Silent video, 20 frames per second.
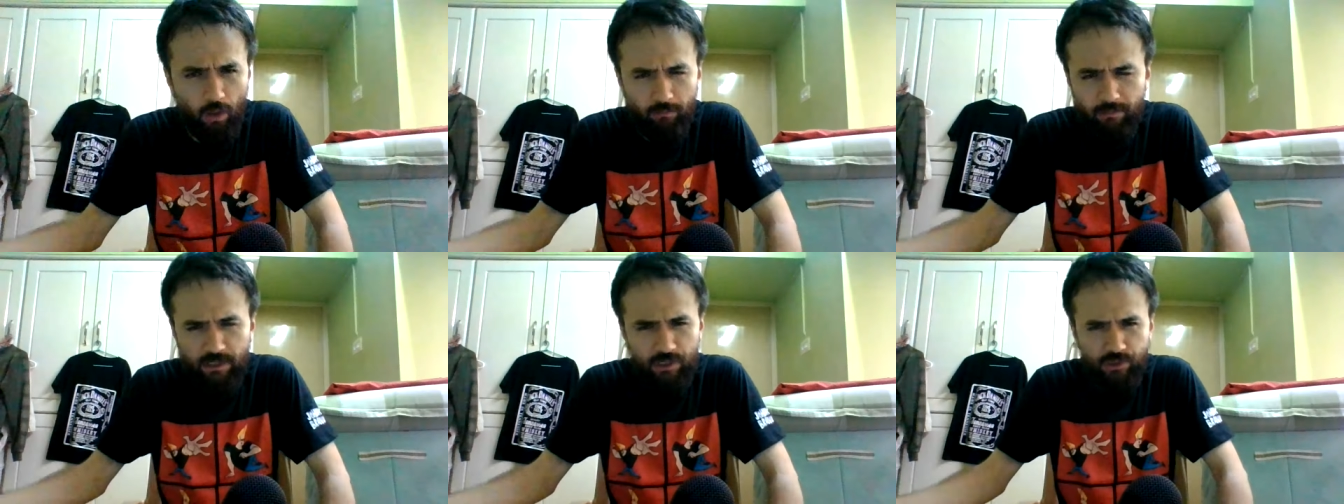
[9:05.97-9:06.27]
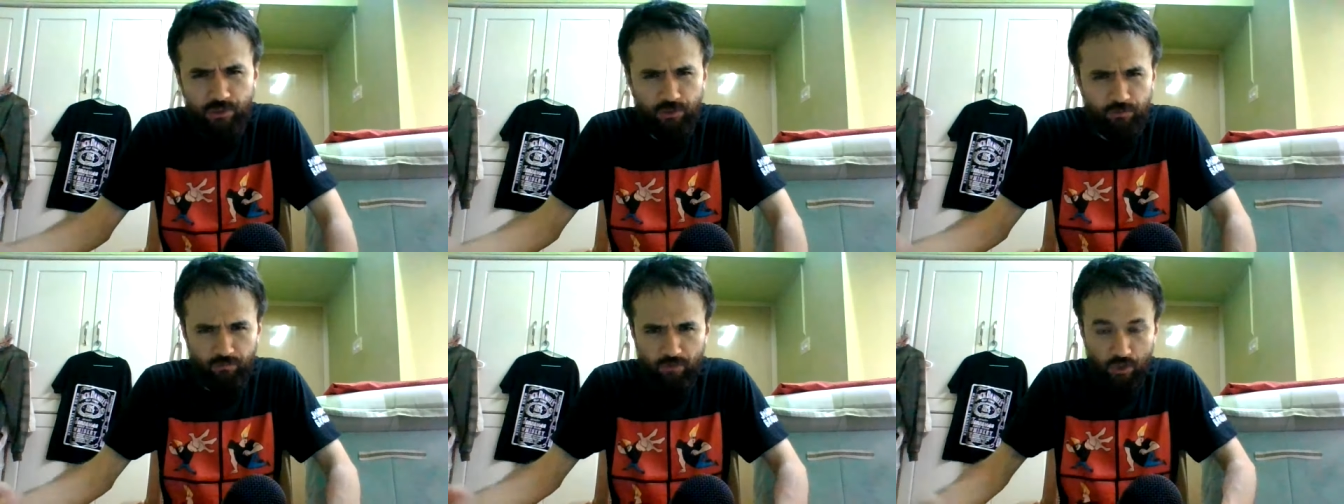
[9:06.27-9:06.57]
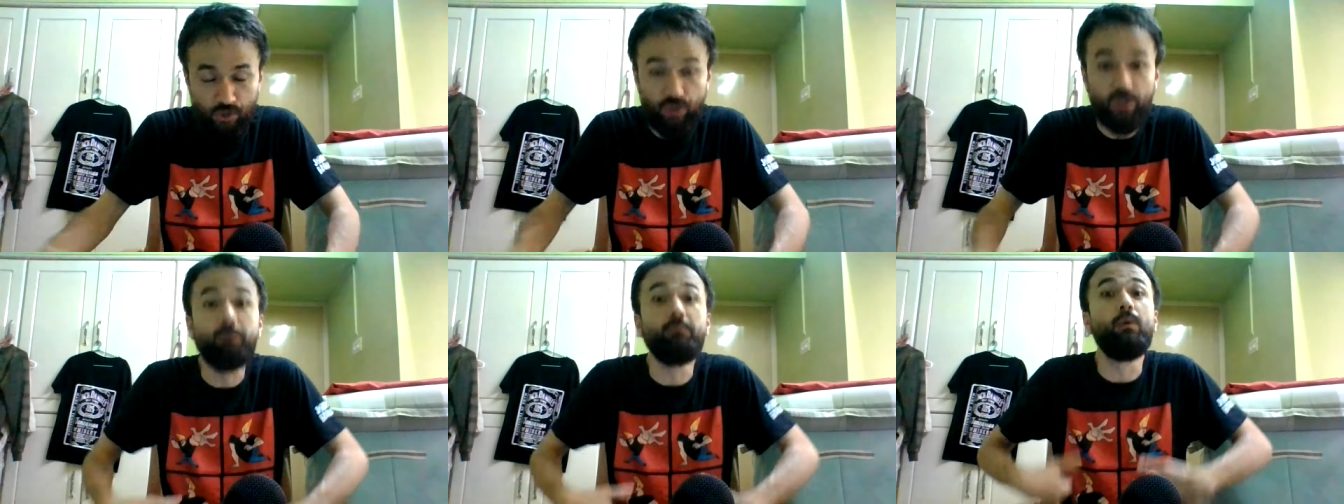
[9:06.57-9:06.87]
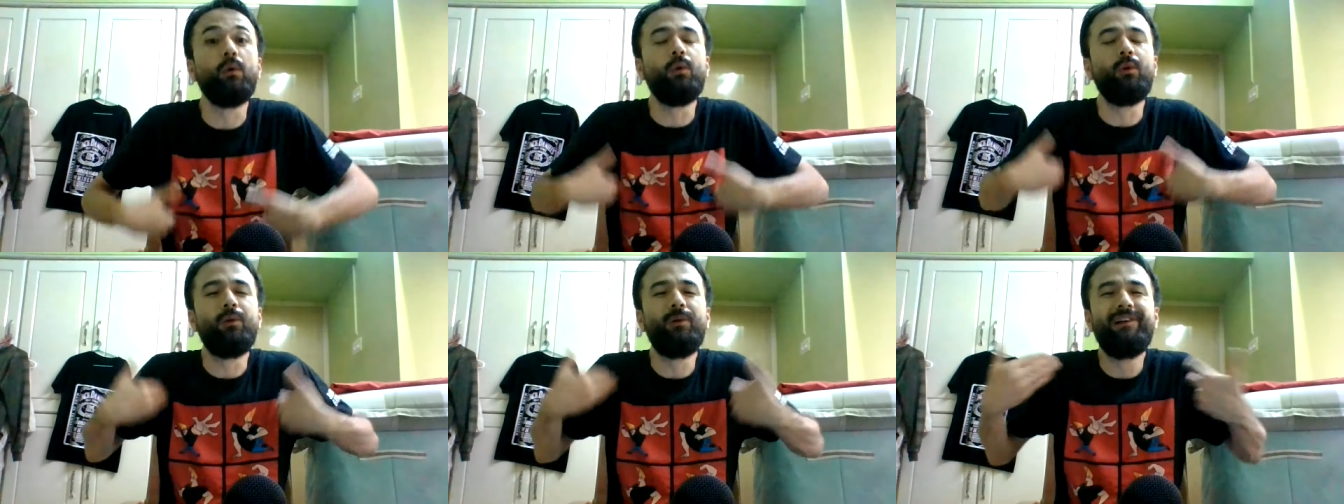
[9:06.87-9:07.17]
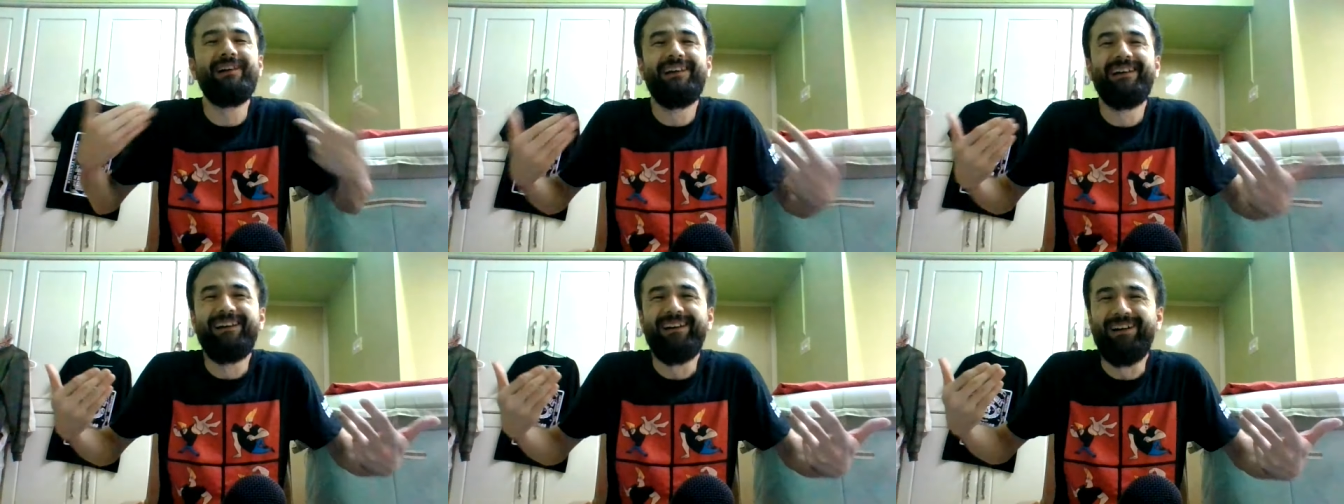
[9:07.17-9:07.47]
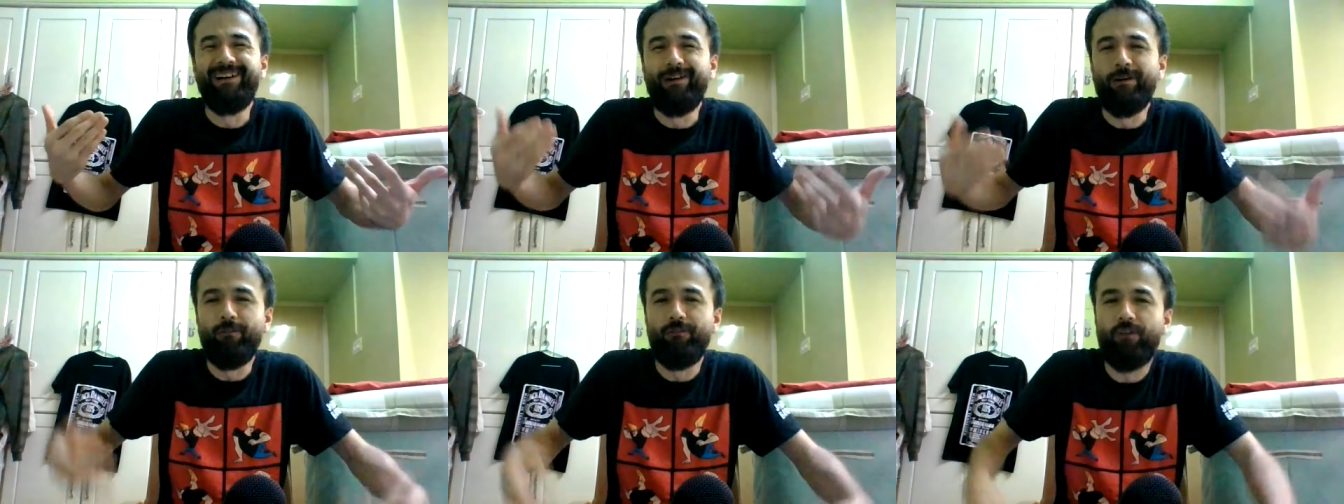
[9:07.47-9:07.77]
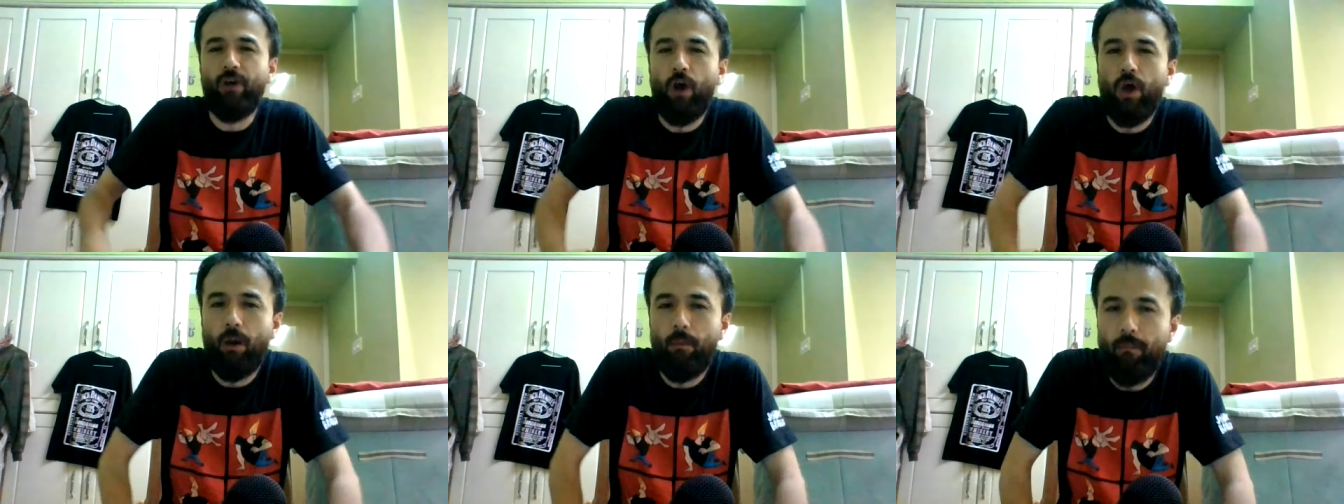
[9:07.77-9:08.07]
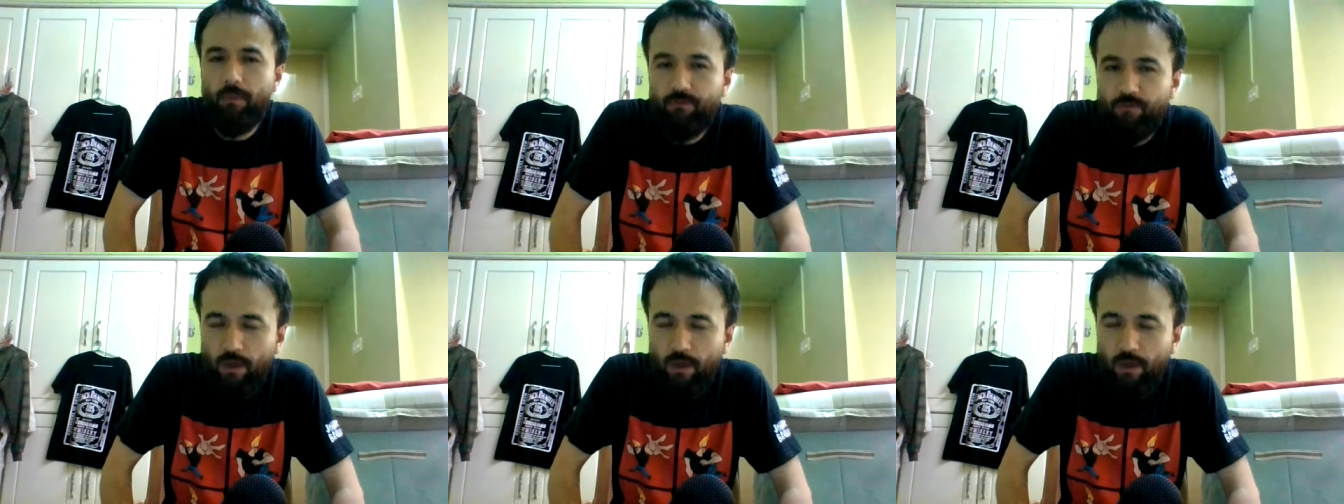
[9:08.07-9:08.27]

I mean, he's the symbol of um,